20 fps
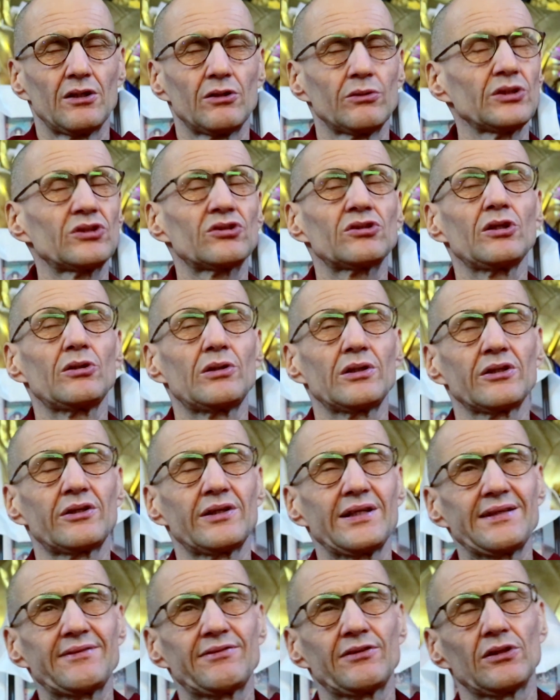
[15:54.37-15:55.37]
We're so
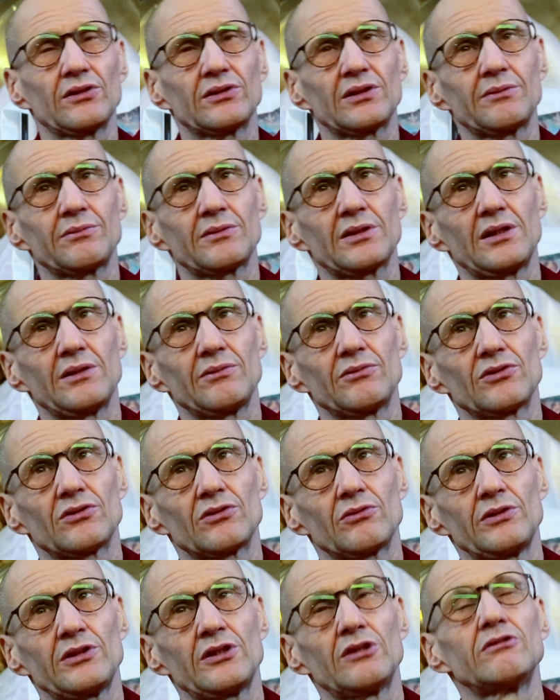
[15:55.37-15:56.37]
ungrateful sometimes.
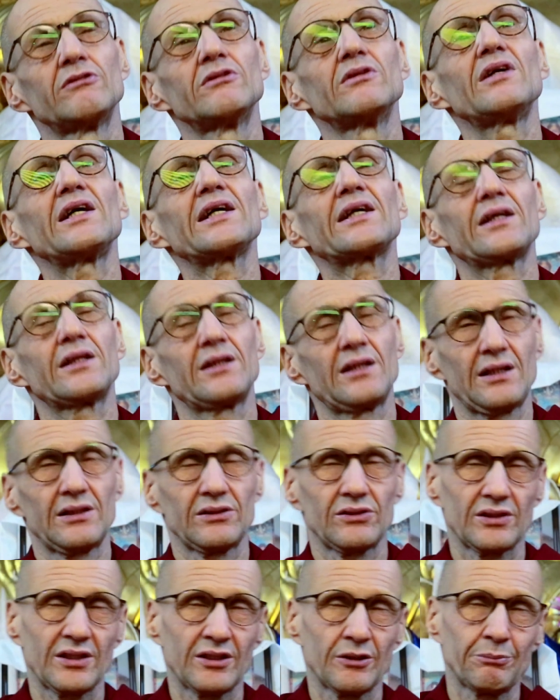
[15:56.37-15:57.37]
We don't
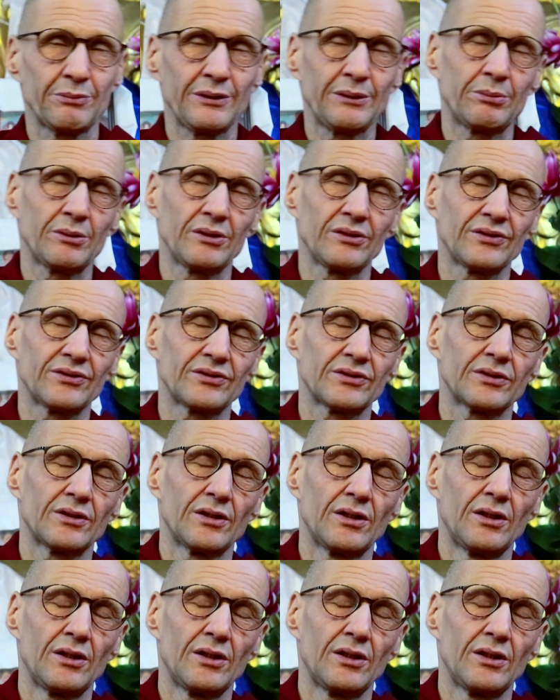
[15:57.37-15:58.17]
recognize other people's